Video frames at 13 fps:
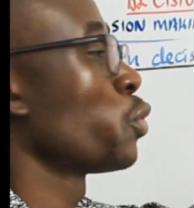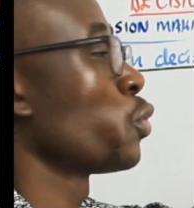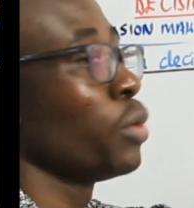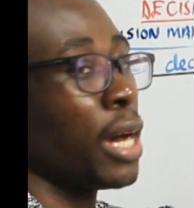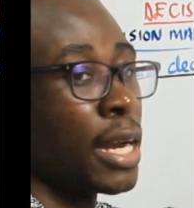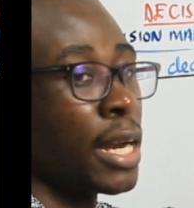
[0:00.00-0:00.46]
we
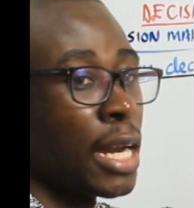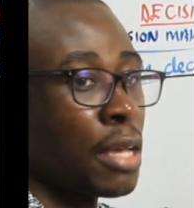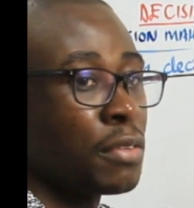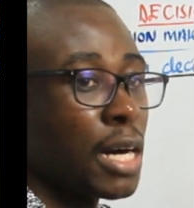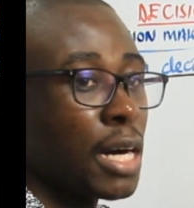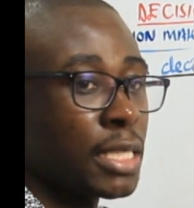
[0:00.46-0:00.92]

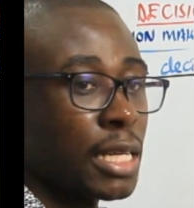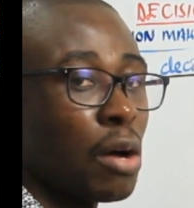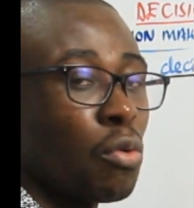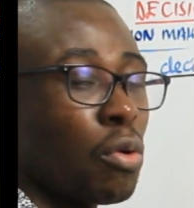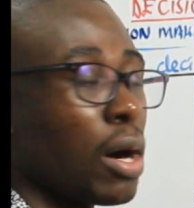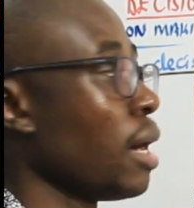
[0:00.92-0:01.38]
arrived at
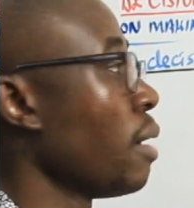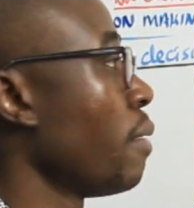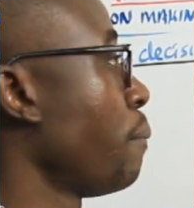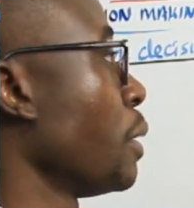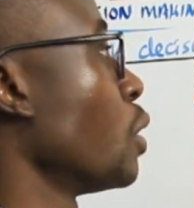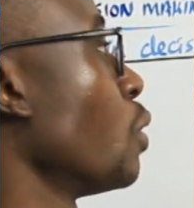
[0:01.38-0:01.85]
our
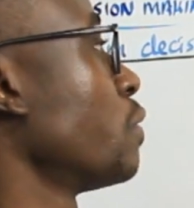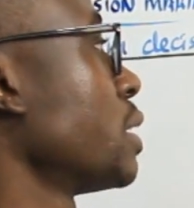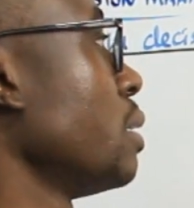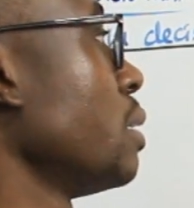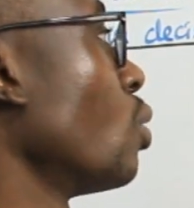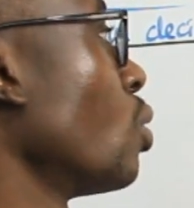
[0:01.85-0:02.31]
payoff
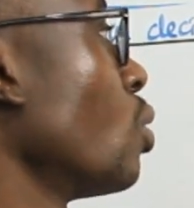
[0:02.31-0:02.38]
table.